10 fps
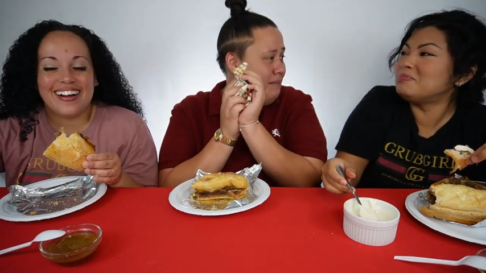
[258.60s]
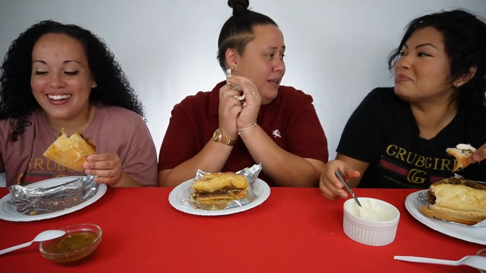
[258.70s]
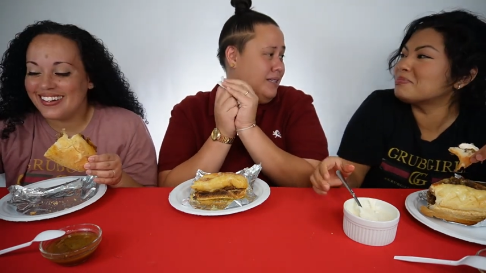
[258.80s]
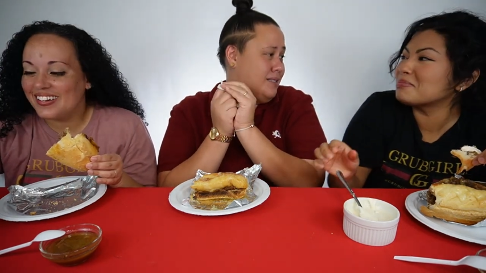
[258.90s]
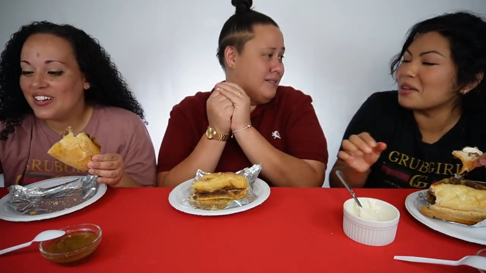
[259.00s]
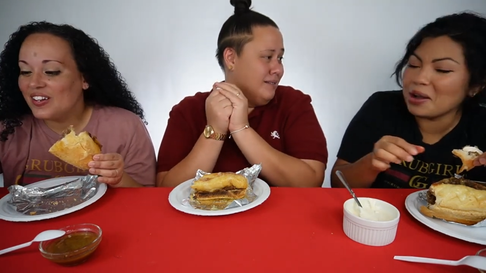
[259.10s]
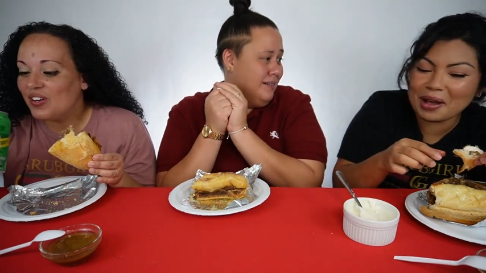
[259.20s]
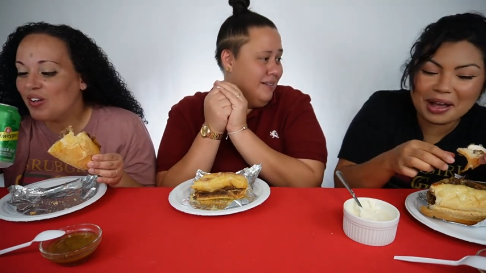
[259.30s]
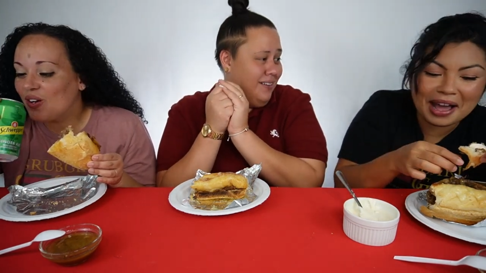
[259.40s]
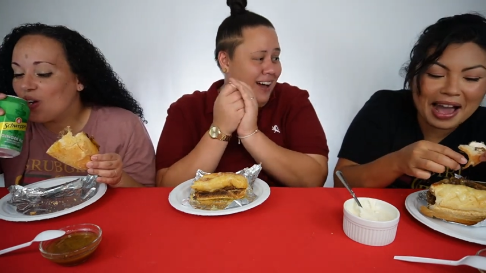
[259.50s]
Speaker 1: claim this.
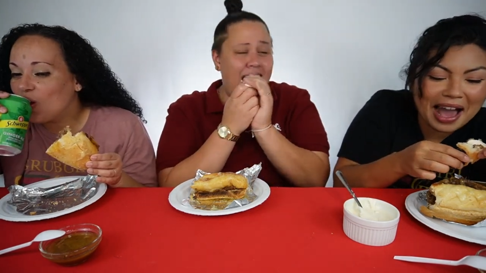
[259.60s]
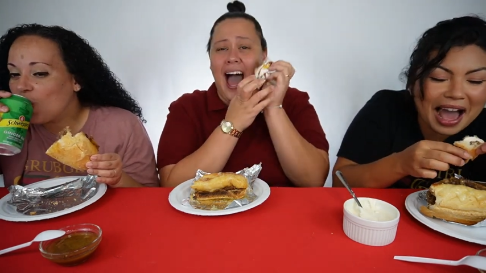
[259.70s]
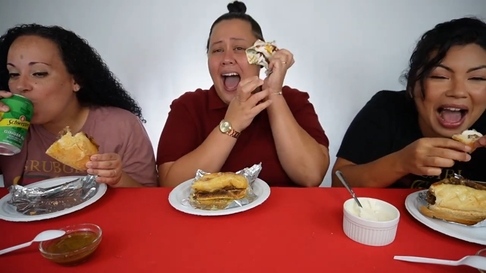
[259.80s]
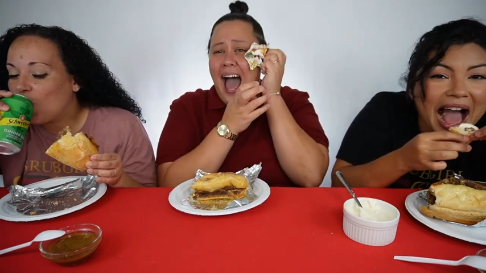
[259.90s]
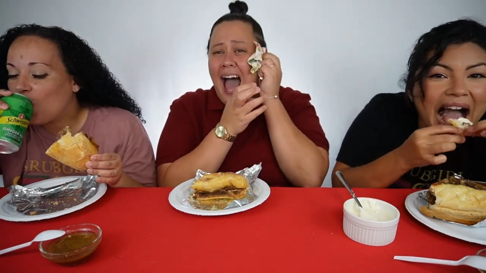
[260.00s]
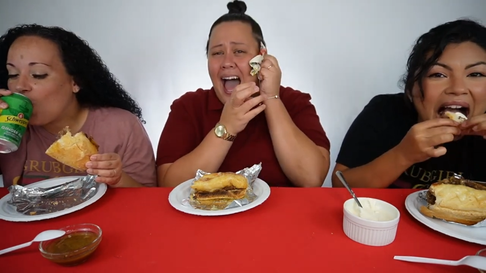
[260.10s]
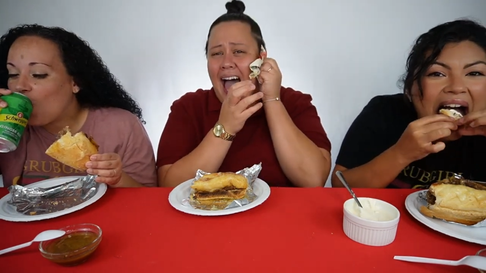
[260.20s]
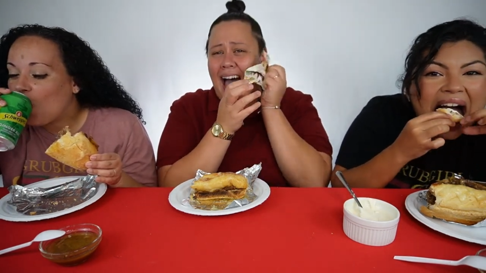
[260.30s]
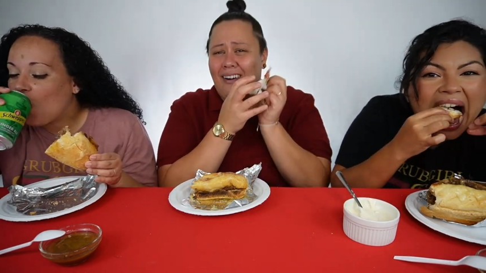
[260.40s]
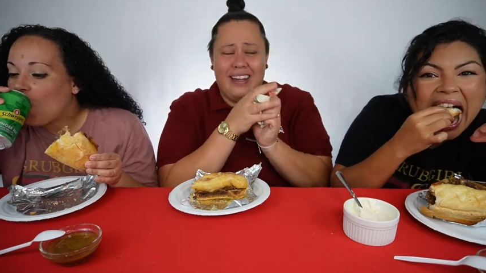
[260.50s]

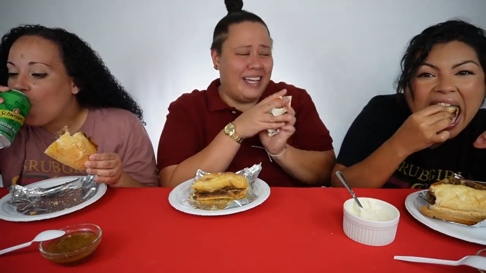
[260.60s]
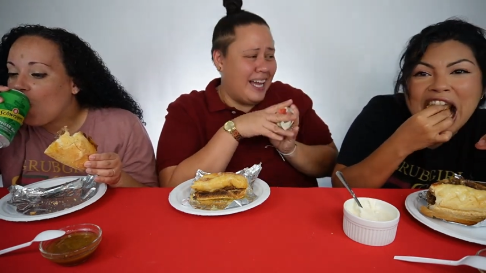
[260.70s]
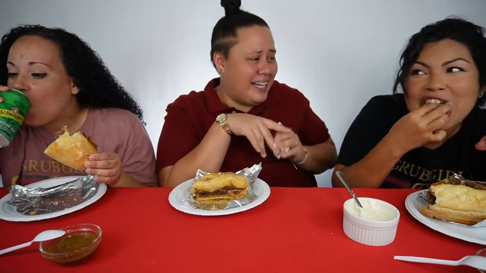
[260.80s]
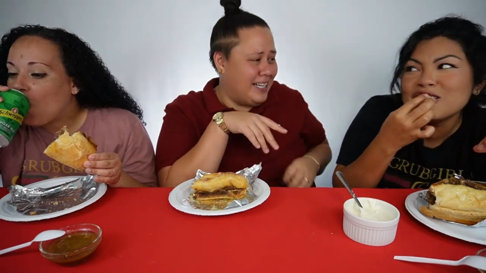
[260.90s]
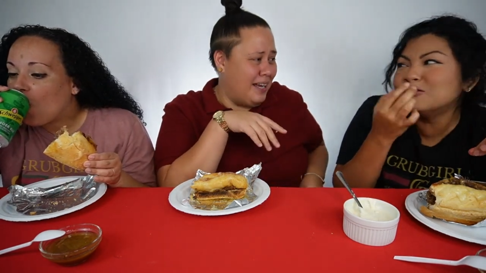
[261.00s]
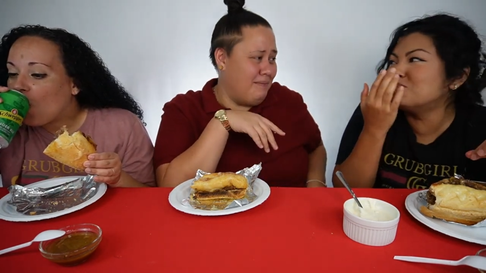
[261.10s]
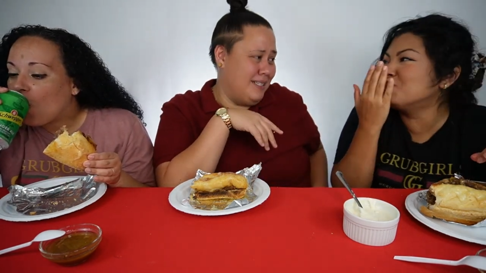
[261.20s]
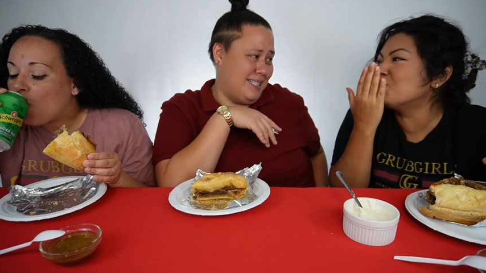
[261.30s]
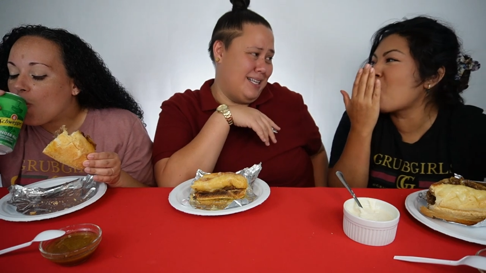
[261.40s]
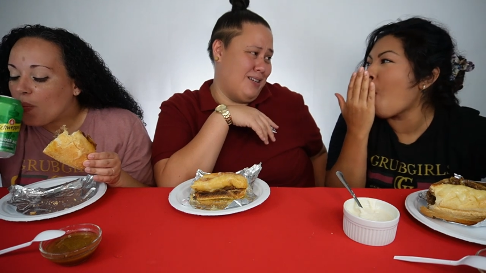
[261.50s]
We can't claim
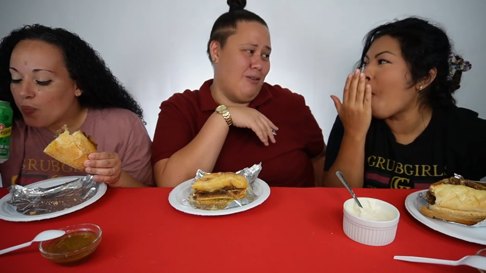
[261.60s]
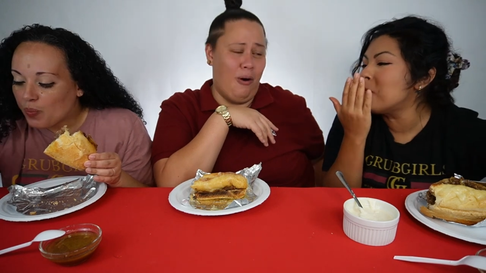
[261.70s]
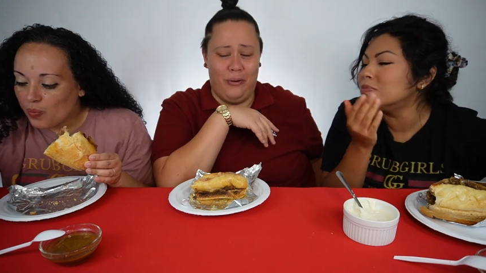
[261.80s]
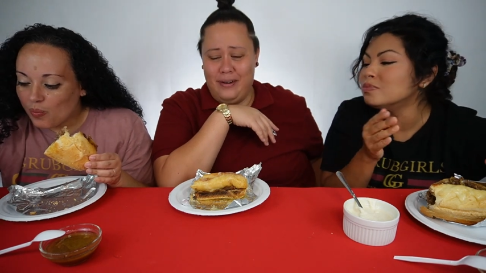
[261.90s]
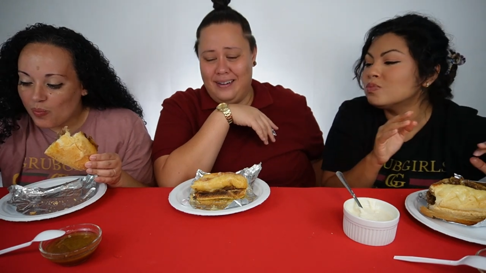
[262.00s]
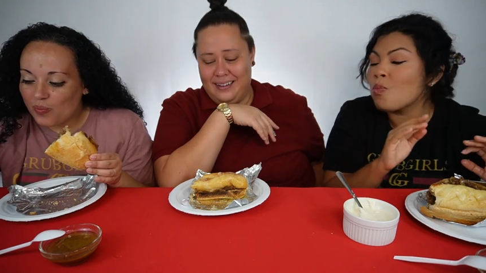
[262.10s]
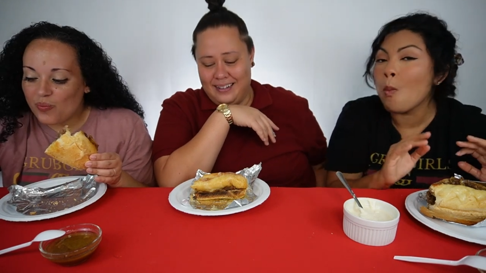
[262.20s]
this as our own.